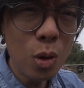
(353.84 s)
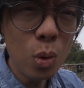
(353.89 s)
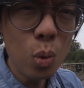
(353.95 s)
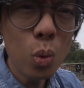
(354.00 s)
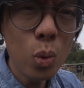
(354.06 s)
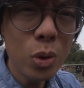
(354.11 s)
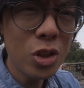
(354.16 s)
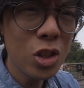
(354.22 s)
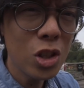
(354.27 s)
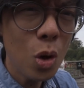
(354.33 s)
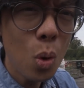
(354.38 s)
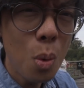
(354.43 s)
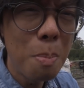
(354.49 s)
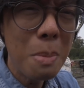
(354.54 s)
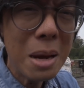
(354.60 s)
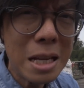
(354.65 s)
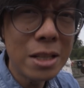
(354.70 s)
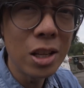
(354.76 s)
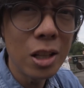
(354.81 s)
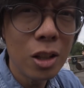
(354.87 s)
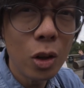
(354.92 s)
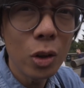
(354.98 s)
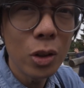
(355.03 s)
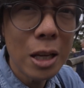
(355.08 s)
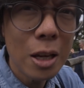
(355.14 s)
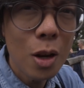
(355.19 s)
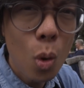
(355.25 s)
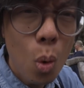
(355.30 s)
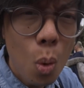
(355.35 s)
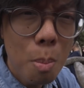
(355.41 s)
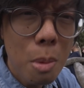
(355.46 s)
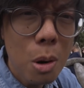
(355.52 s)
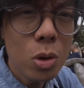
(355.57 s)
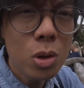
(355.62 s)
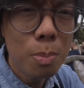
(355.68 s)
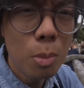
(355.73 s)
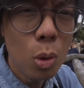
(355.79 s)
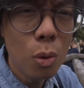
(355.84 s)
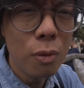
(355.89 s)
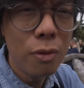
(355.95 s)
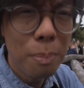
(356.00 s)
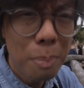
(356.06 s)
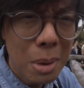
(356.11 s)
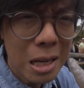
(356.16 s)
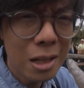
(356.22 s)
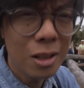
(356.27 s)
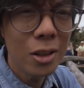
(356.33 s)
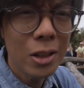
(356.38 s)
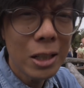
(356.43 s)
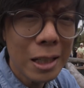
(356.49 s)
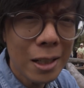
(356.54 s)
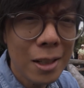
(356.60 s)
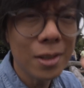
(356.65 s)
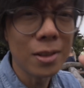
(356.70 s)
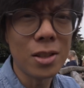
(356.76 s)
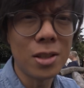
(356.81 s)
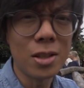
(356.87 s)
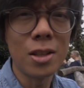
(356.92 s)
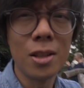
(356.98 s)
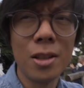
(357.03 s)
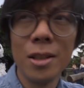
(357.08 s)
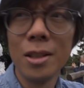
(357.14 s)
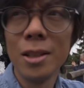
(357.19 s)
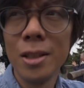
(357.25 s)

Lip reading: Oh, it's so amazing. Look, they almost move a bit like us.